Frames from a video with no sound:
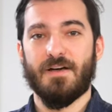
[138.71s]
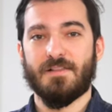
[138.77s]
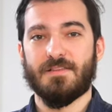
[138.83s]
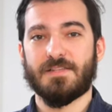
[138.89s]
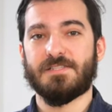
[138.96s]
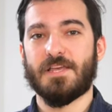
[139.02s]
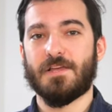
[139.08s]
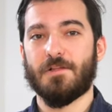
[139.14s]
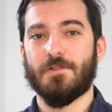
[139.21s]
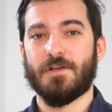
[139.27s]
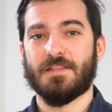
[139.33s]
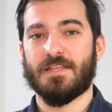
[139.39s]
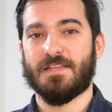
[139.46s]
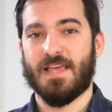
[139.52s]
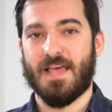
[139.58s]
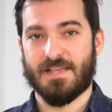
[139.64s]
let's take a look at
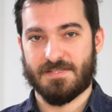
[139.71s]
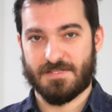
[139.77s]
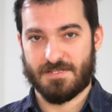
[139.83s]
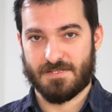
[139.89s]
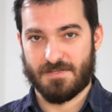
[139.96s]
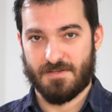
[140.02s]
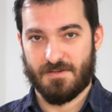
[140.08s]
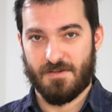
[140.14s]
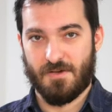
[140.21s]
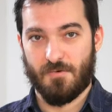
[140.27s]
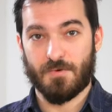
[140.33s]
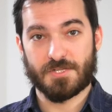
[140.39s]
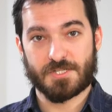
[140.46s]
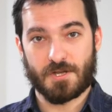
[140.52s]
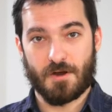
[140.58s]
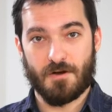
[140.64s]
the tests. We'll
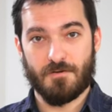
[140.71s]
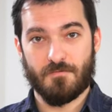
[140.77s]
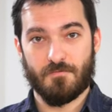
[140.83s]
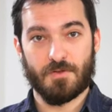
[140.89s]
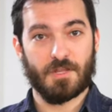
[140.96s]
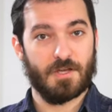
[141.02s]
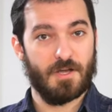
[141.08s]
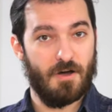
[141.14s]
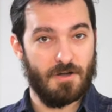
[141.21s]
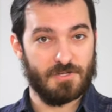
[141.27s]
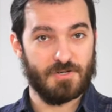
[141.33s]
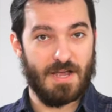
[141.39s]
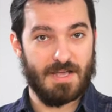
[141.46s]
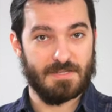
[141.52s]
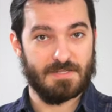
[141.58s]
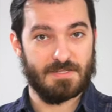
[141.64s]
start with the
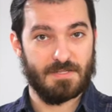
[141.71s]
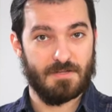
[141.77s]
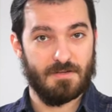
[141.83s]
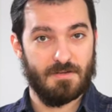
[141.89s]
contrast.